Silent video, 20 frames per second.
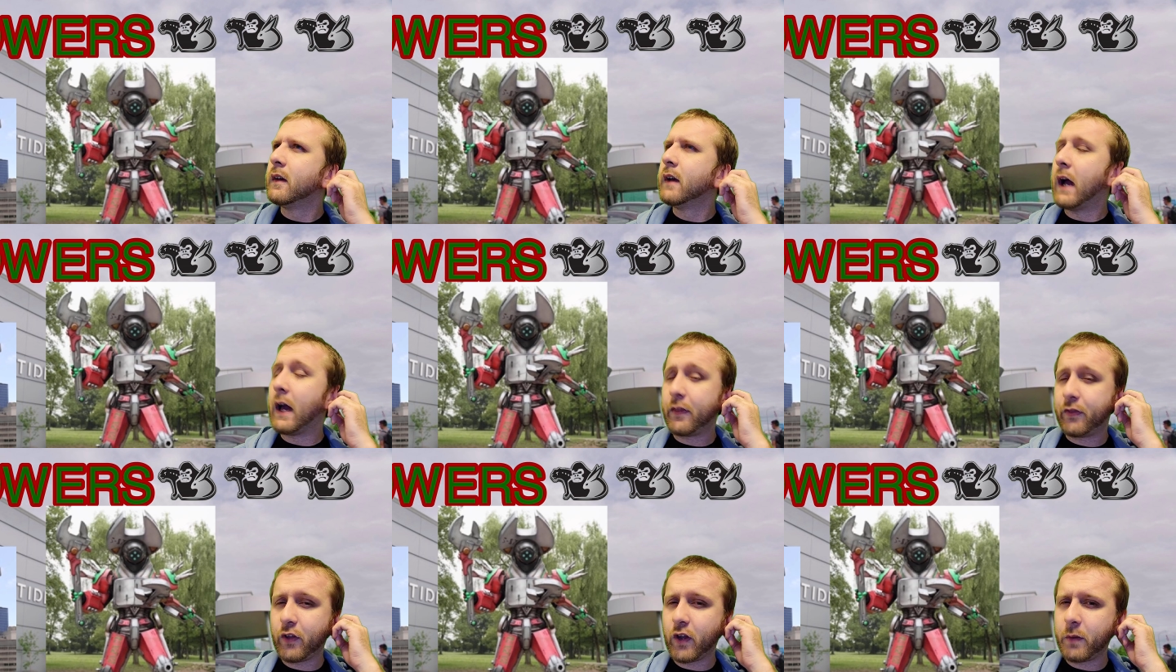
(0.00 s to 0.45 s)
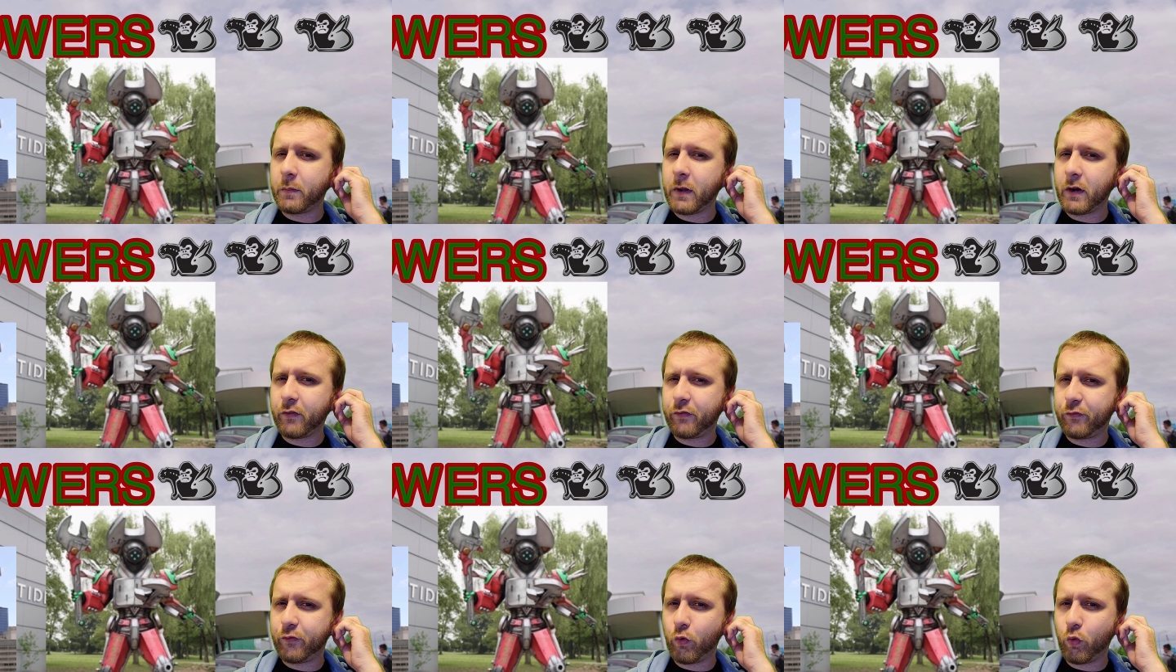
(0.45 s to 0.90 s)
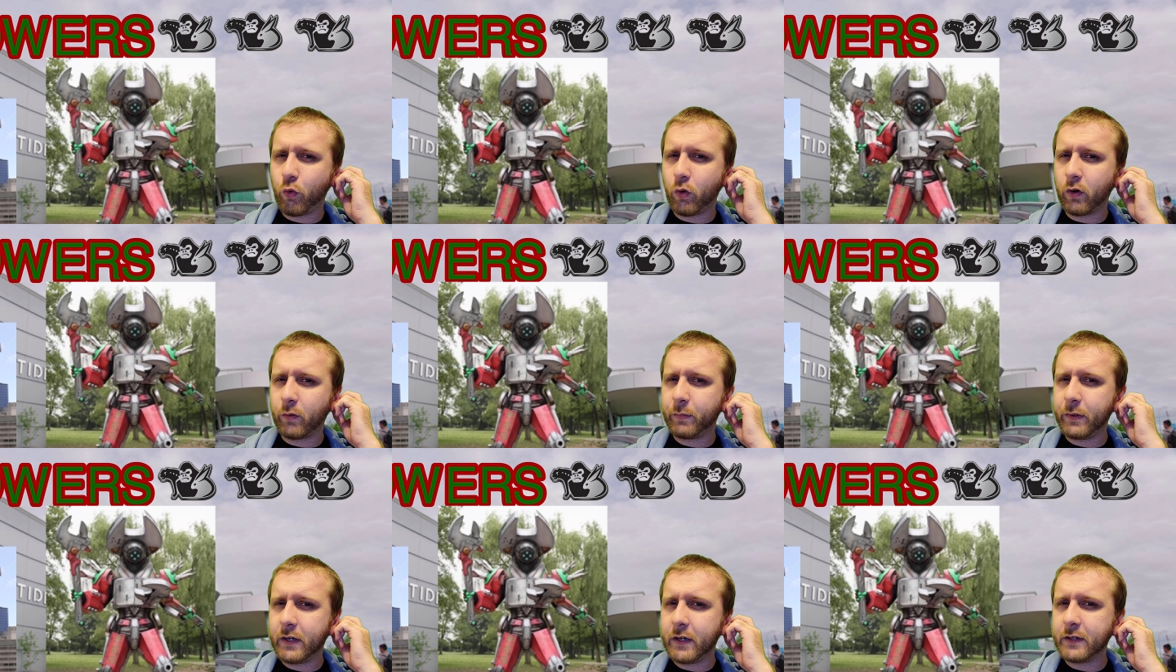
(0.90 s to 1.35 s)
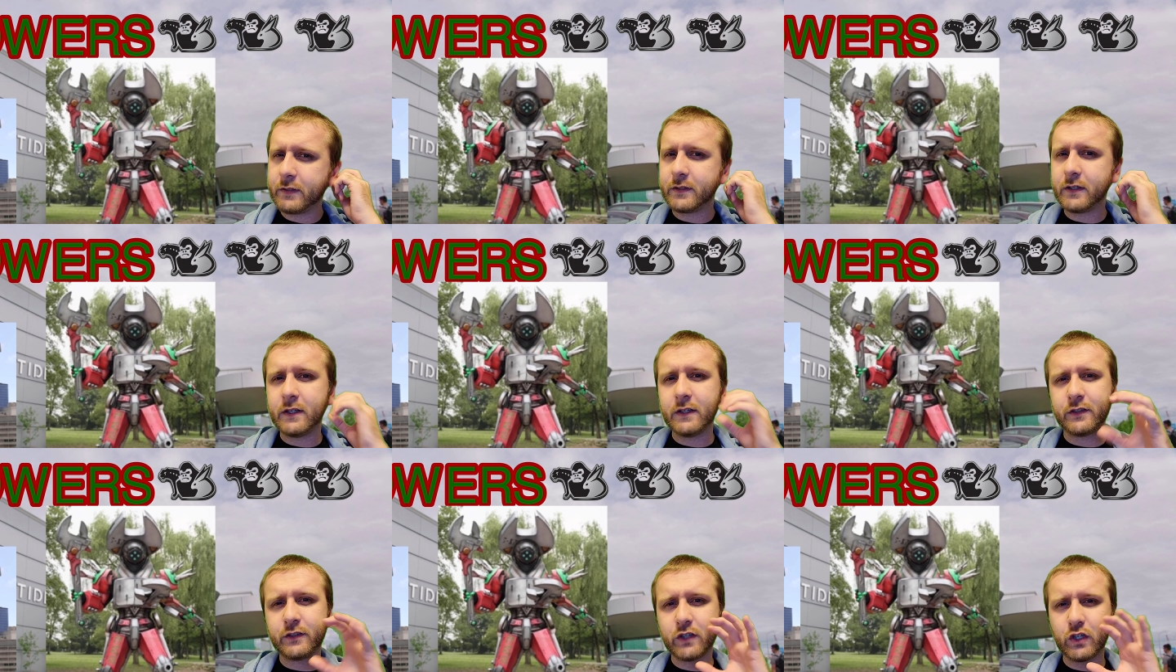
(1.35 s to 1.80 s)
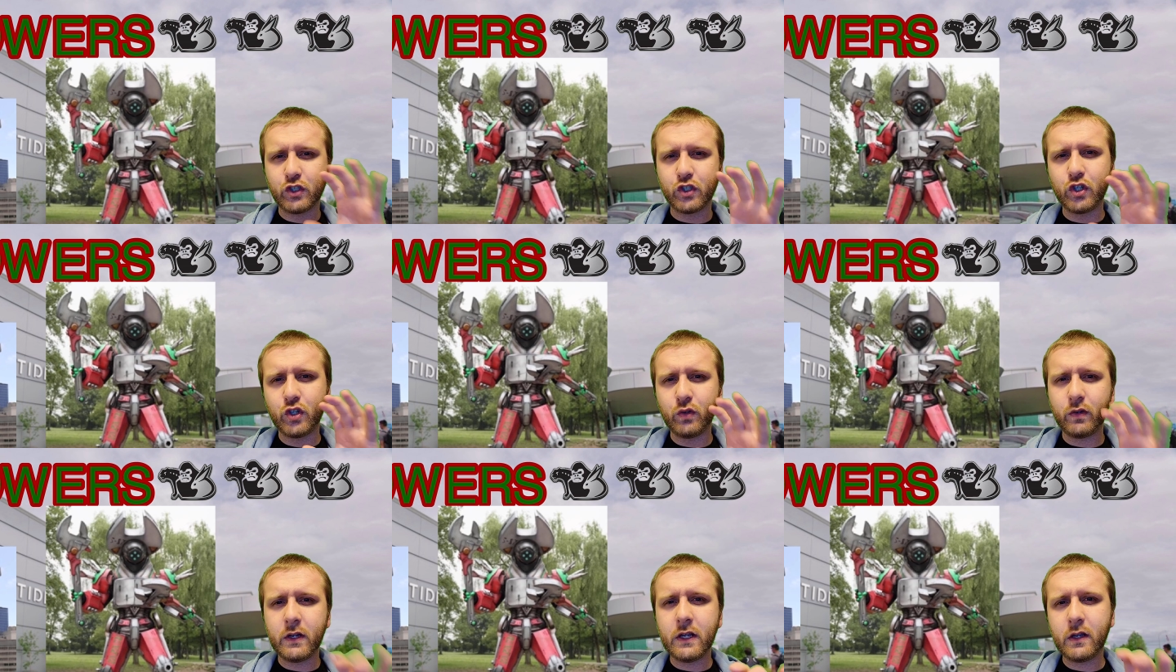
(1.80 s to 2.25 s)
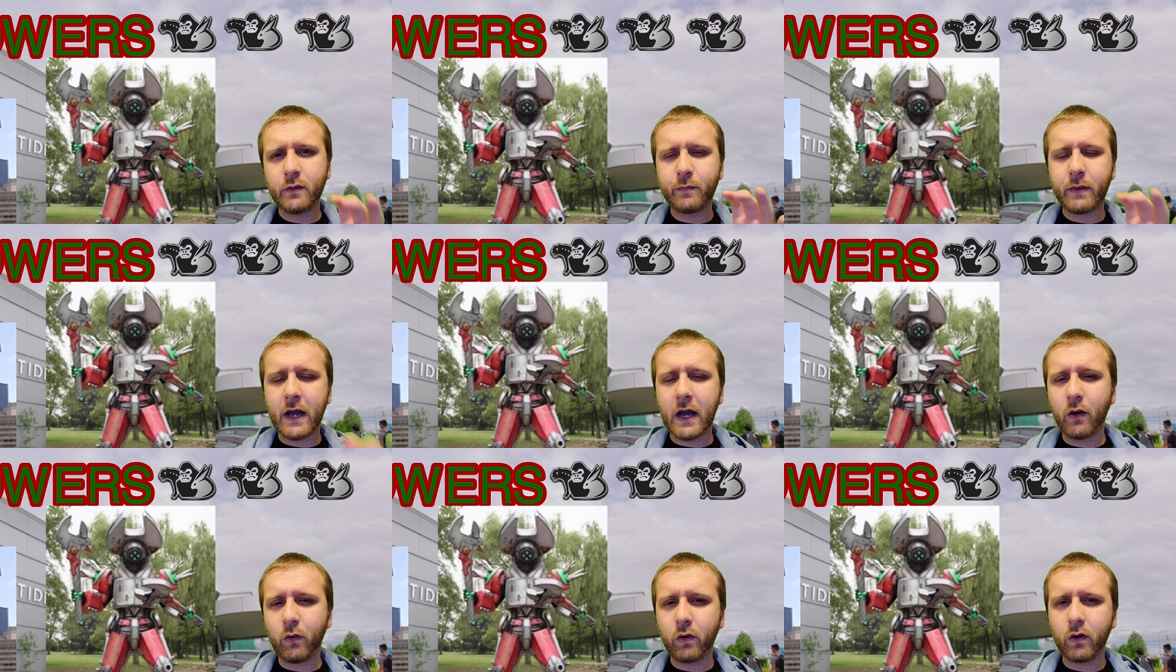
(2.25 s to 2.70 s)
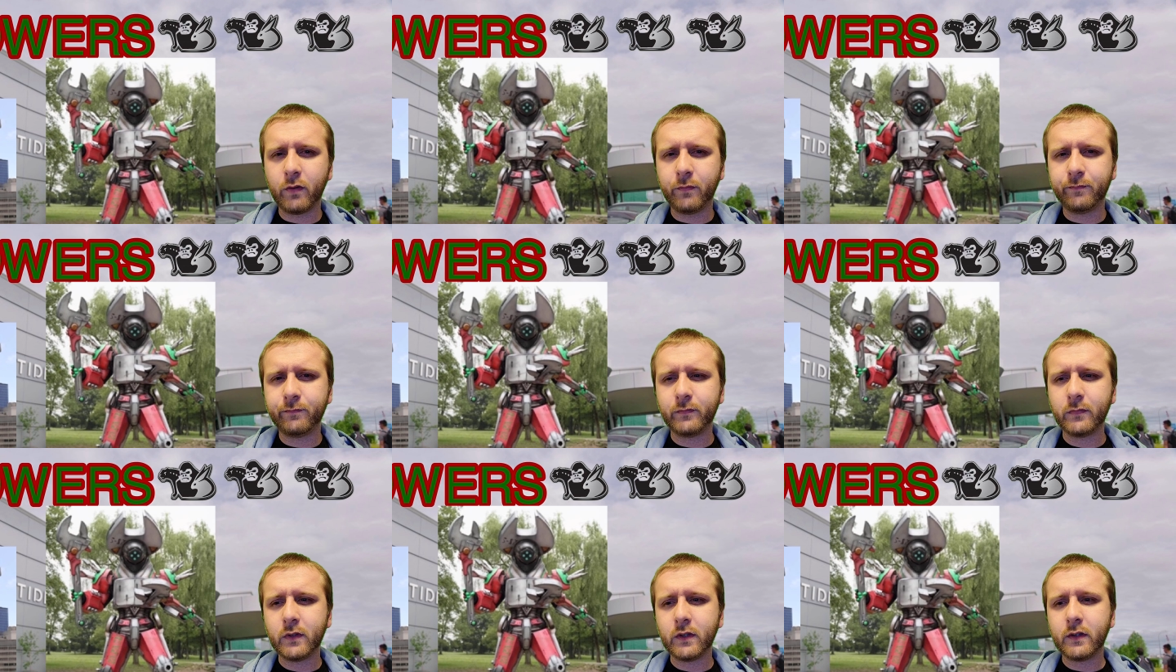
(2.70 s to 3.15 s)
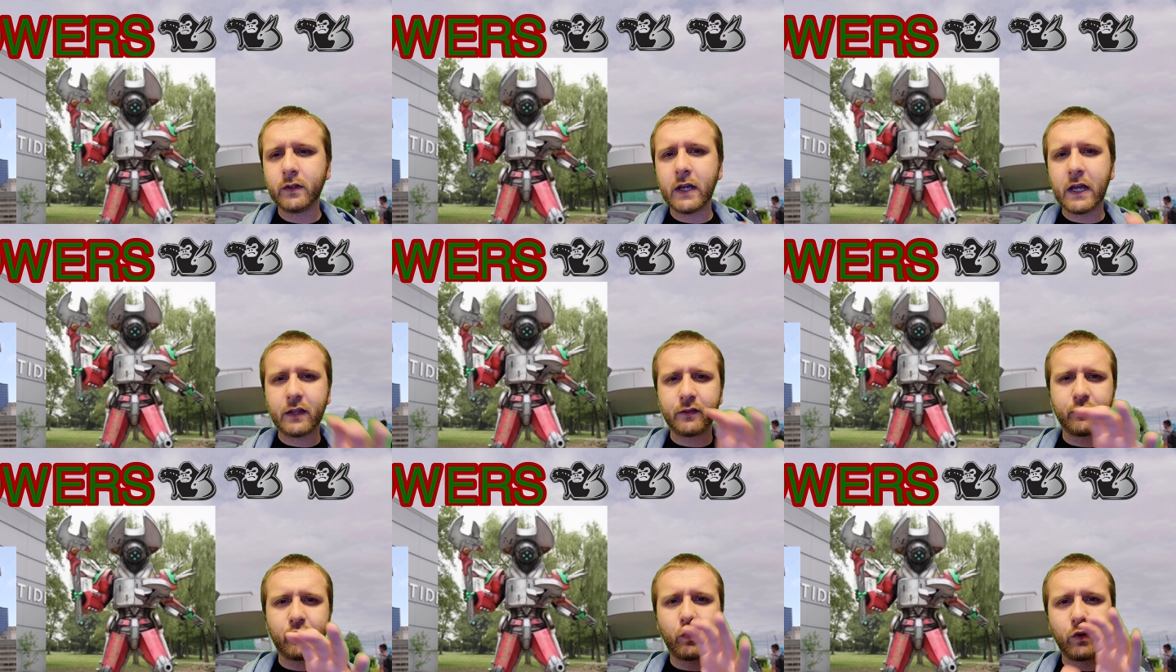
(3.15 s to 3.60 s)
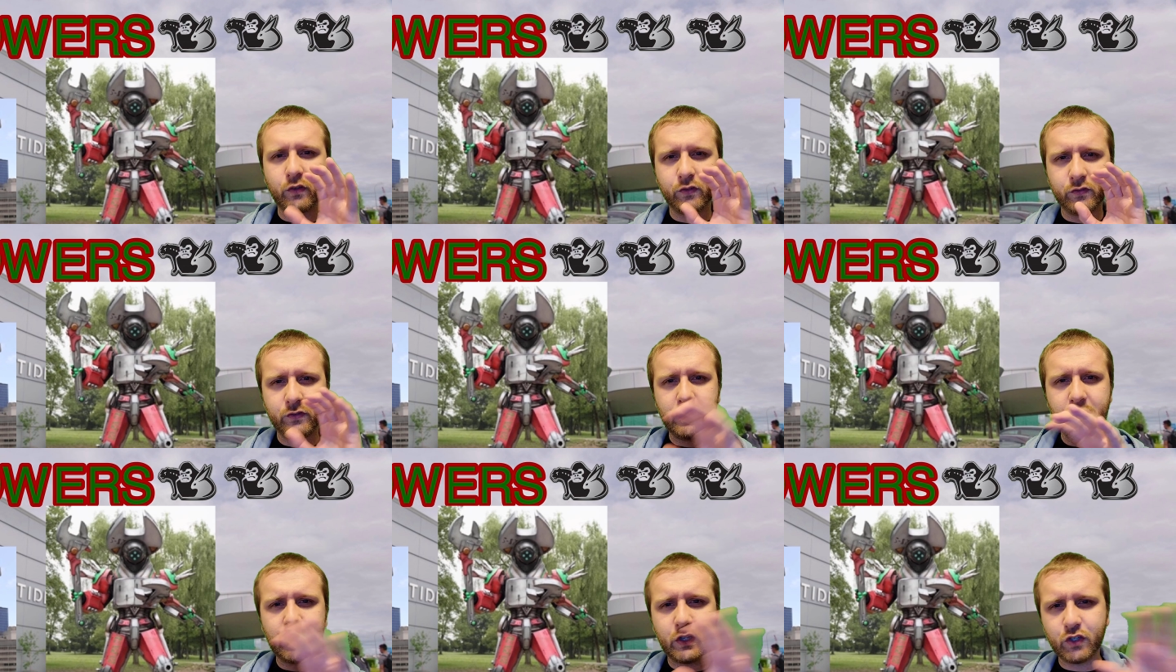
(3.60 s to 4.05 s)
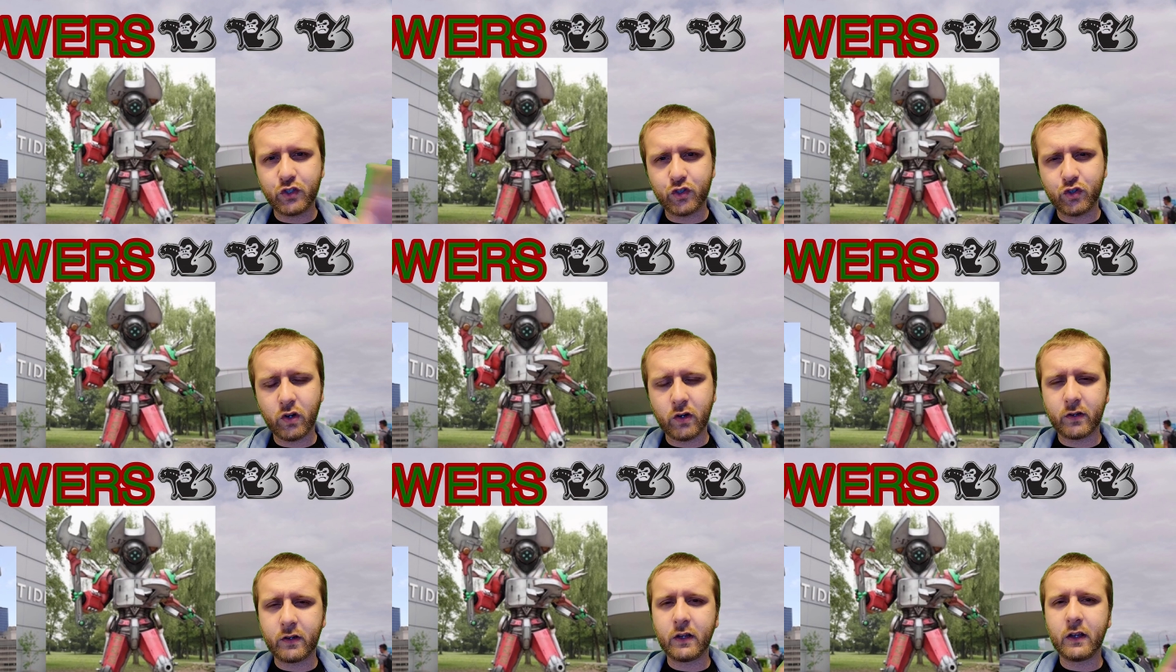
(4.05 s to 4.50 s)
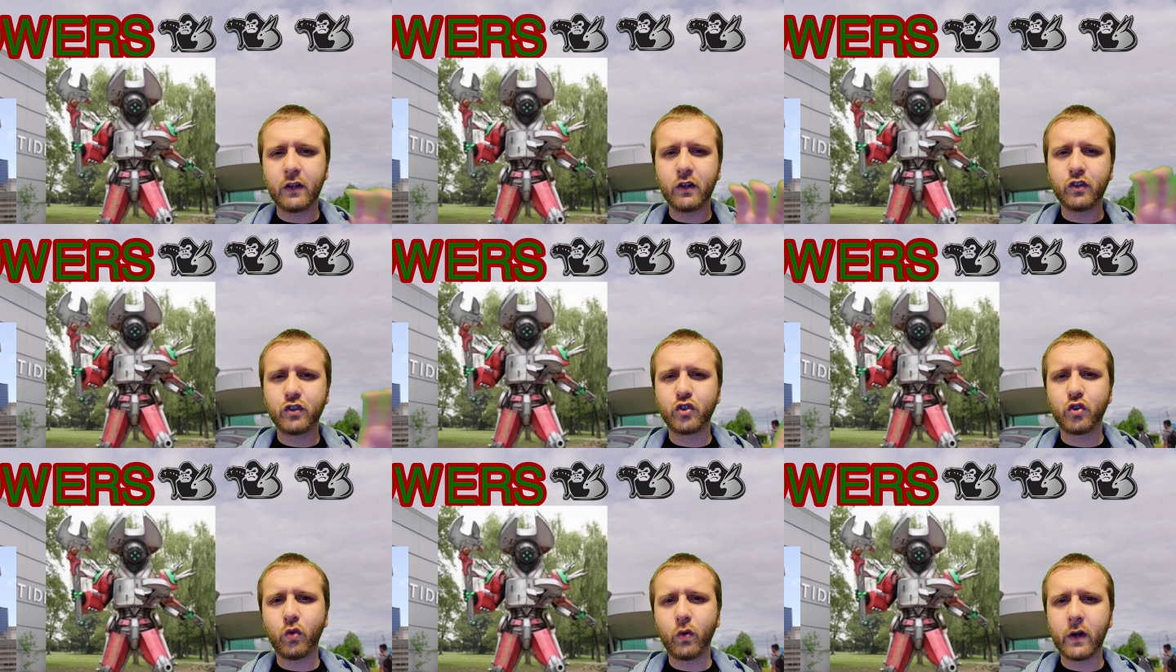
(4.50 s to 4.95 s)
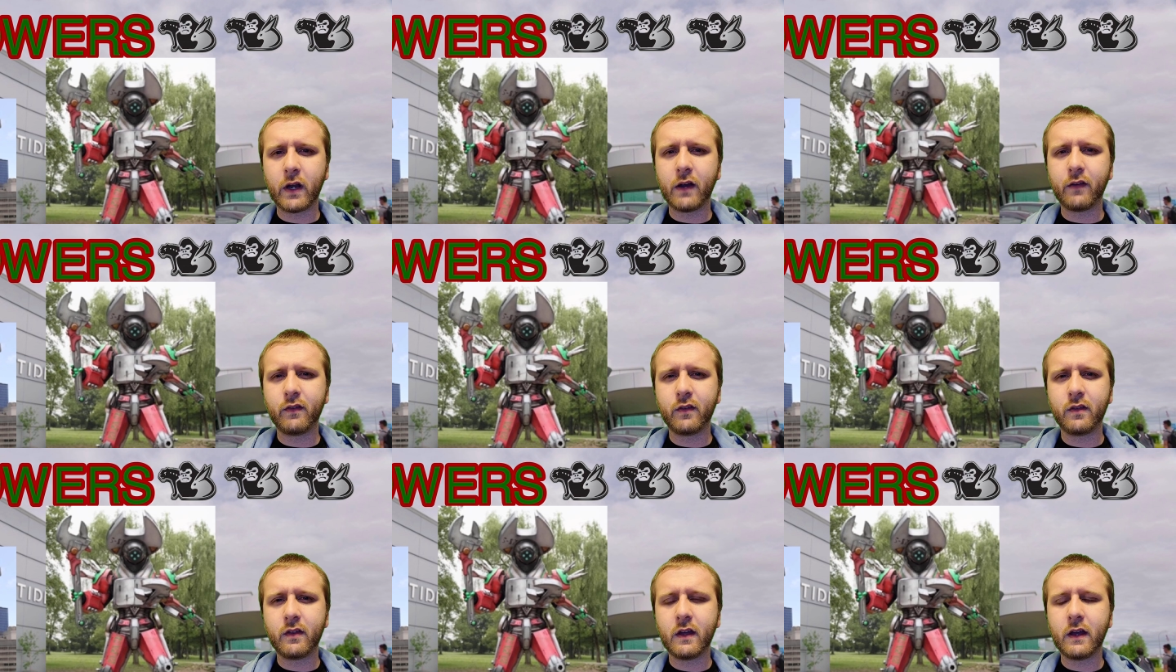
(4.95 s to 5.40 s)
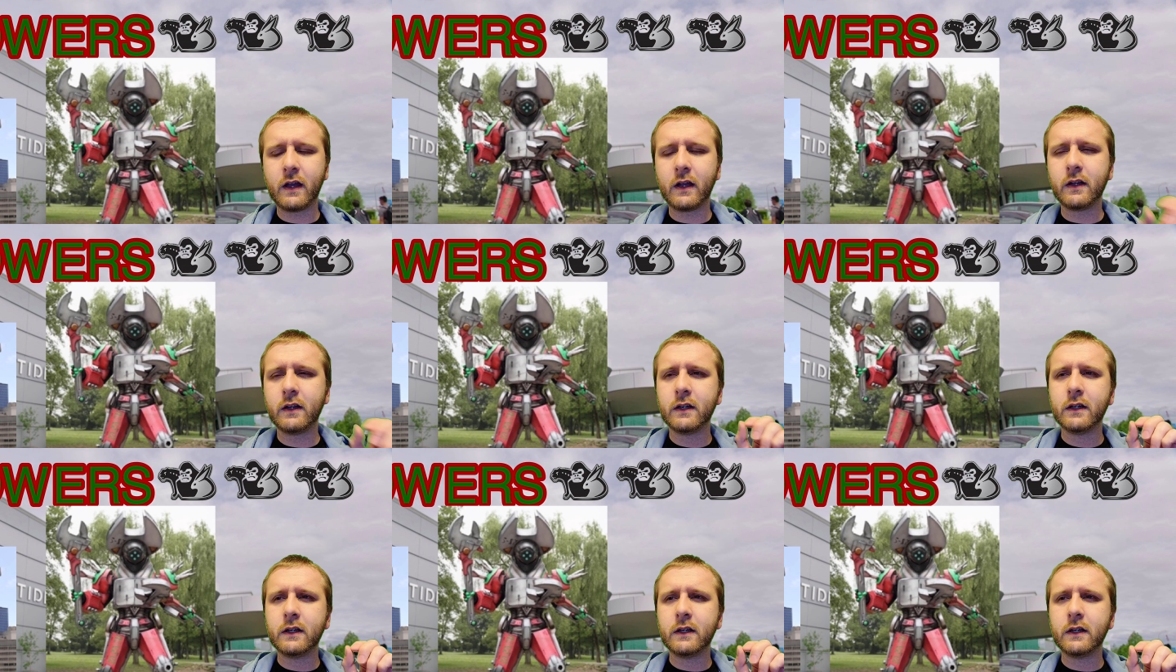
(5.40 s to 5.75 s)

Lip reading: I thought about a 4 because it is such a unique power as far as deconstructing and destroying everything.